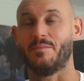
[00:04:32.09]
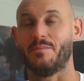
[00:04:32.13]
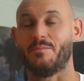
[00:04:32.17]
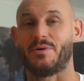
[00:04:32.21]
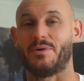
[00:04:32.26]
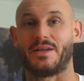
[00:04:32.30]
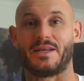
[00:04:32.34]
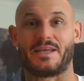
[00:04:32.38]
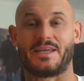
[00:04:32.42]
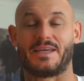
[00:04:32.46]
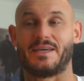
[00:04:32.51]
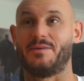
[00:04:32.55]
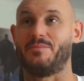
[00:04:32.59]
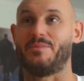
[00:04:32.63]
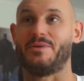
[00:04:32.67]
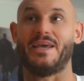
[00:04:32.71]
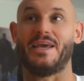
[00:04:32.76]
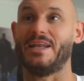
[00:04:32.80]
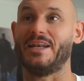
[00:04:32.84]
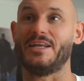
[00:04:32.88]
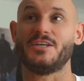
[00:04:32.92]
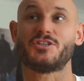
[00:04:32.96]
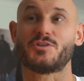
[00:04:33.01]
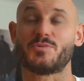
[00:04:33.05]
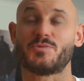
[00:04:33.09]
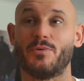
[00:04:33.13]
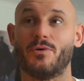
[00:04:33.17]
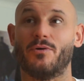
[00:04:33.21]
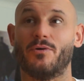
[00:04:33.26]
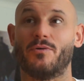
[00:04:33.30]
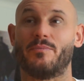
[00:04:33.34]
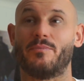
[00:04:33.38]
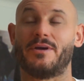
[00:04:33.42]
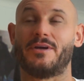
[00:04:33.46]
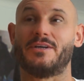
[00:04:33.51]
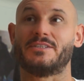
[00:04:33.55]
But it can be any
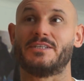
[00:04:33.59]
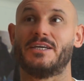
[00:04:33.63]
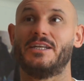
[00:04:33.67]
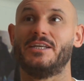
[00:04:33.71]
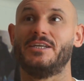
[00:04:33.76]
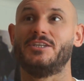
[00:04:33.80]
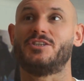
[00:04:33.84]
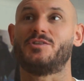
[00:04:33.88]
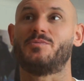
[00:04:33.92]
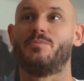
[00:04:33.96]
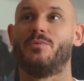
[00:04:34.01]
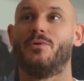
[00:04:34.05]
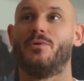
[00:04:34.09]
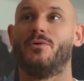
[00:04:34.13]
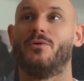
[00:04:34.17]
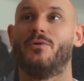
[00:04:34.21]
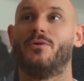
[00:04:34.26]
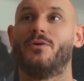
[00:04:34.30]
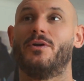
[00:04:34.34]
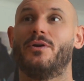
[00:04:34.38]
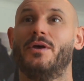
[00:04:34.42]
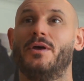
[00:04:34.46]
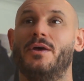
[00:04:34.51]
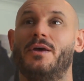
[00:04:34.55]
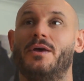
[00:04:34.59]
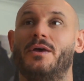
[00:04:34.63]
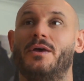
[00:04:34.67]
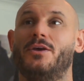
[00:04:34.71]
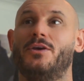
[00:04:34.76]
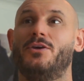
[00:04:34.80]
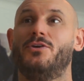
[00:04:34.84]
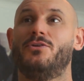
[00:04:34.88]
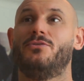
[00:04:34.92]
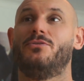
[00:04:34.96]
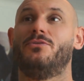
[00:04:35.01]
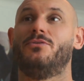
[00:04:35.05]
sport, because any sport,
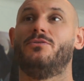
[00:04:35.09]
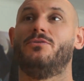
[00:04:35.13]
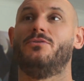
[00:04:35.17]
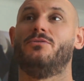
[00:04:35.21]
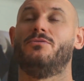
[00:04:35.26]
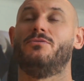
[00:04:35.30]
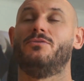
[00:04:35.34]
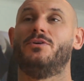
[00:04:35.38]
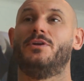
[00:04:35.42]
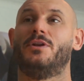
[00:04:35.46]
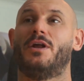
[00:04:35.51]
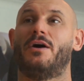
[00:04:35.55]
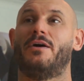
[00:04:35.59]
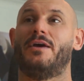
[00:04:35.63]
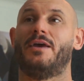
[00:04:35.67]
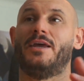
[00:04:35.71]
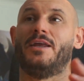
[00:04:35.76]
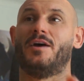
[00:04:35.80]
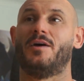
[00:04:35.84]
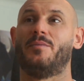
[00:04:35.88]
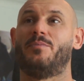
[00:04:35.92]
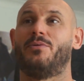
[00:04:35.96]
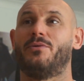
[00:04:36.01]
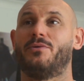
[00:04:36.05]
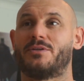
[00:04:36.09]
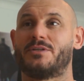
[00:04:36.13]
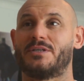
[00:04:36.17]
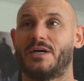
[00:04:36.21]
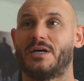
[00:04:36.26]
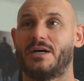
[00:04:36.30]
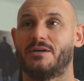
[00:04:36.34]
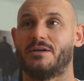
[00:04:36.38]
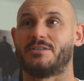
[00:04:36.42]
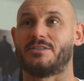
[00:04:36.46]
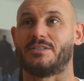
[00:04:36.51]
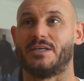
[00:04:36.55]
you know, Ido
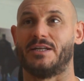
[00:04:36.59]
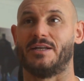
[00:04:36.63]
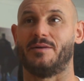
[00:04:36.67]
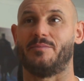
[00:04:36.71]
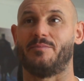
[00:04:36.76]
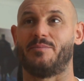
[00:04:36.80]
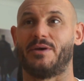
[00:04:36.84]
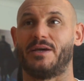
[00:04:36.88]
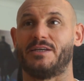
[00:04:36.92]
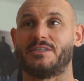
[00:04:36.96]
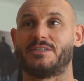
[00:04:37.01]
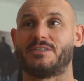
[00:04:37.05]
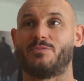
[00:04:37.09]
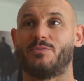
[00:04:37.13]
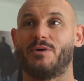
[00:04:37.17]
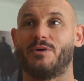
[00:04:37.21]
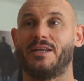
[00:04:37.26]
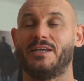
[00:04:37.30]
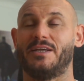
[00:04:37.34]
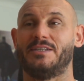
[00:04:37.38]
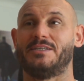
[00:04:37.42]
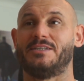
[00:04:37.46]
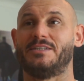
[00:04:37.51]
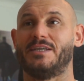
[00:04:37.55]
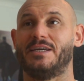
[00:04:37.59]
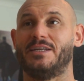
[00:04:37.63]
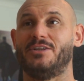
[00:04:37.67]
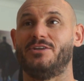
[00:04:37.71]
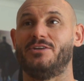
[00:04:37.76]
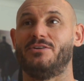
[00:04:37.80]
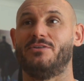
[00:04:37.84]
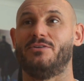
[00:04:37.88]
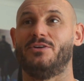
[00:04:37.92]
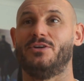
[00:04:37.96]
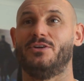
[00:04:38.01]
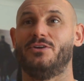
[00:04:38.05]
Portal said it best when he said,
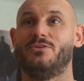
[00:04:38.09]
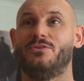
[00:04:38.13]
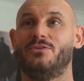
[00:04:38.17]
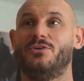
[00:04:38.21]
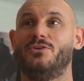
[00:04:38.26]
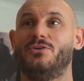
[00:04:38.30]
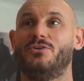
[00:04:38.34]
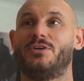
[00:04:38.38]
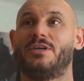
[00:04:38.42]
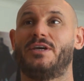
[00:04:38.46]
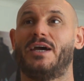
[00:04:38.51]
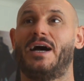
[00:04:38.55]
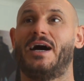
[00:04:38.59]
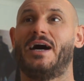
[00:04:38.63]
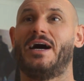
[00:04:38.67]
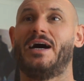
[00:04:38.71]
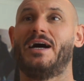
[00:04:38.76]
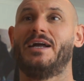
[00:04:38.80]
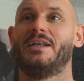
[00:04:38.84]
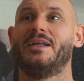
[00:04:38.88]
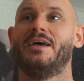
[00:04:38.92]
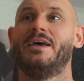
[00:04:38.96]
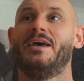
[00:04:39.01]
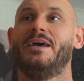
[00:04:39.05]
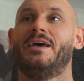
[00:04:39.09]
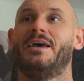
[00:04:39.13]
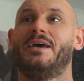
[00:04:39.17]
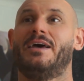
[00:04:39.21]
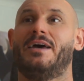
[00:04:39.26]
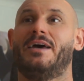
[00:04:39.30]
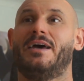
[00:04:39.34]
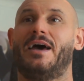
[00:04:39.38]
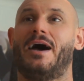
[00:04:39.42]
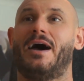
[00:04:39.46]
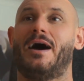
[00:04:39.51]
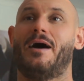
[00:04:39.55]
you can't
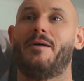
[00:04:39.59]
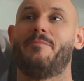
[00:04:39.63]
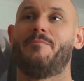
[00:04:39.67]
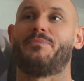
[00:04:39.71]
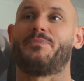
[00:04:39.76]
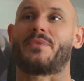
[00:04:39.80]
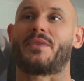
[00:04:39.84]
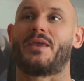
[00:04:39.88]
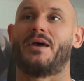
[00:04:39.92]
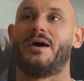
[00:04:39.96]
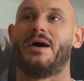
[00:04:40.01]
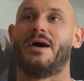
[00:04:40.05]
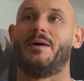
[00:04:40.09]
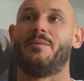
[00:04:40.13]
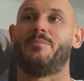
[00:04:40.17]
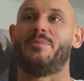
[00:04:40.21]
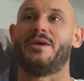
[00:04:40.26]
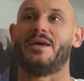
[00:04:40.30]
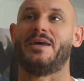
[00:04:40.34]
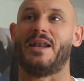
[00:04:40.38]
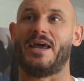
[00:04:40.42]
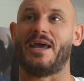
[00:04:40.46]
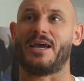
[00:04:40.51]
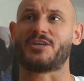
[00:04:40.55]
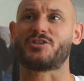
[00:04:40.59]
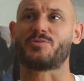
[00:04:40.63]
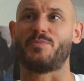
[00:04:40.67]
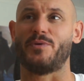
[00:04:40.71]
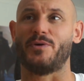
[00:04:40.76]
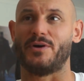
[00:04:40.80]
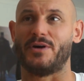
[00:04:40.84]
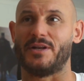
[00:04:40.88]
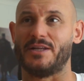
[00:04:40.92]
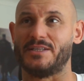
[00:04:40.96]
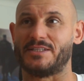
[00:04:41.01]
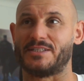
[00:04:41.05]
be an
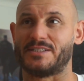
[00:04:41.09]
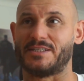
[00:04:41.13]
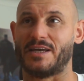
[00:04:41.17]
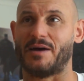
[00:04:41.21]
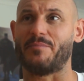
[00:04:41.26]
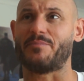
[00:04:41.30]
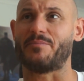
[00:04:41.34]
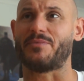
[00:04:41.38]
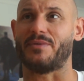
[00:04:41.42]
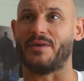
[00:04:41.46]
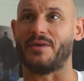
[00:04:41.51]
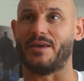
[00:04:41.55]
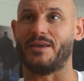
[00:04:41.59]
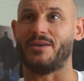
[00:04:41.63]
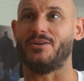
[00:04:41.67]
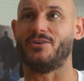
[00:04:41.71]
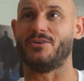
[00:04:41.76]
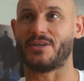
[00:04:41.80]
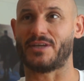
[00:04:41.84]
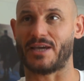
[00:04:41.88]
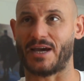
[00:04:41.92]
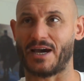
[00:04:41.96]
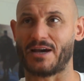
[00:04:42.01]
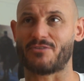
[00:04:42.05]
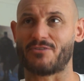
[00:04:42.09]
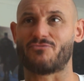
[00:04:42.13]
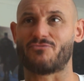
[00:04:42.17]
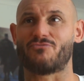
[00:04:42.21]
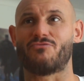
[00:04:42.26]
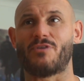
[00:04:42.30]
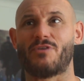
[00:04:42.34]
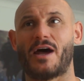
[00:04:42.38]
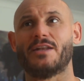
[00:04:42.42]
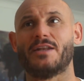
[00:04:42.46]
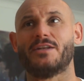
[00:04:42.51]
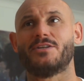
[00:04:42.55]
expert in something. You can't
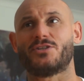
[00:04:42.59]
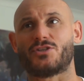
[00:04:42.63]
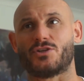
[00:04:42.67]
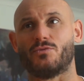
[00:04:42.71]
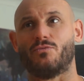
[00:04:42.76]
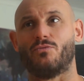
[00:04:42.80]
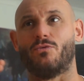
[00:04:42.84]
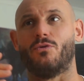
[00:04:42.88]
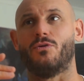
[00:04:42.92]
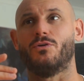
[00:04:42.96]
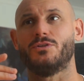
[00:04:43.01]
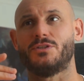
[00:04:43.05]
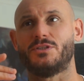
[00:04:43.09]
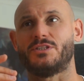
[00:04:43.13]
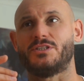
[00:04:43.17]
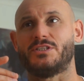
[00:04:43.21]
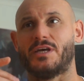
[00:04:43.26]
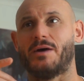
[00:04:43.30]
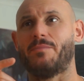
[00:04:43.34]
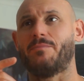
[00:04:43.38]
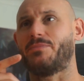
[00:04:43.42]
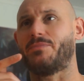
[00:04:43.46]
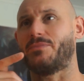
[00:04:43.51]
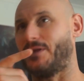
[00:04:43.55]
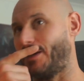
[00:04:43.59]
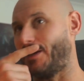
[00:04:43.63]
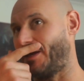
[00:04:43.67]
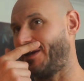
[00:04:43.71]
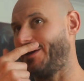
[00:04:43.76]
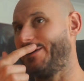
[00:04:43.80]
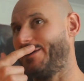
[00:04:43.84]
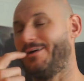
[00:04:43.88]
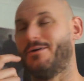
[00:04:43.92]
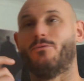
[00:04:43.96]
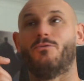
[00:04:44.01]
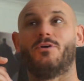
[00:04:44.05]
run towards
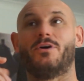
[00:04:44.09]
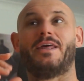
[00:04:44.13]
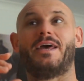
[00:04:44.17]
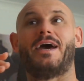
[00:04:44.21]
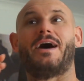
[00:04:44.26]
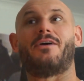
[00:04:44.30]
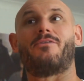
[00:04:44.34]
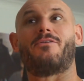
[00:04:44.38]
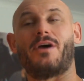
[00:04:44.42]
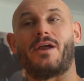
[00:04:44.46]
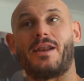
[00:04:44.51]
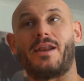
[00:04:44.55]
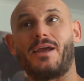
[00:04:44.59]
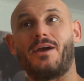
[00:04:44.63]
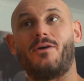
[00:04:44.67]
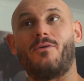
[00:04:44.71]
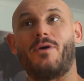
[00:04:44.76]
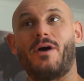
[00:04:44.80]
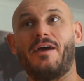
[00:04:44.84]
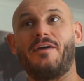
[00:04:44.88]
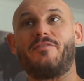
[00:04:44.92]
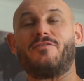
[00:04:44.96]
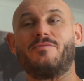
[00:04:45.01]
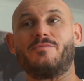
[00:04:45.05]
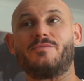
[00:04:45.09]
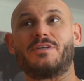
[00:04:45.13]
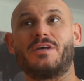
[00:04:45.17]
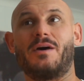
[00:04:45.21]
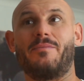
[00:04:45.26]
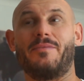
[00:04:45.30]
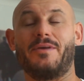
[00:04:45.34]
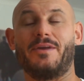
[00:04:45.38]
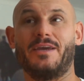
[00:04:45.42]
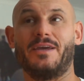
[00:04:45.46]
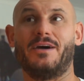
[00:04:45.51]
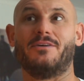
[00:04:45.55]
something without running away from
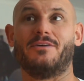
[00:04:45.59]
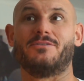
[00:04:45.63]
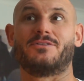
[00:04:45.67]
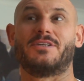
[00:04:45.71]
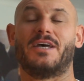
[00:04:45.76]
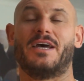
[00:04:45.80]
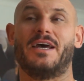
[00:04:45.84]
something else.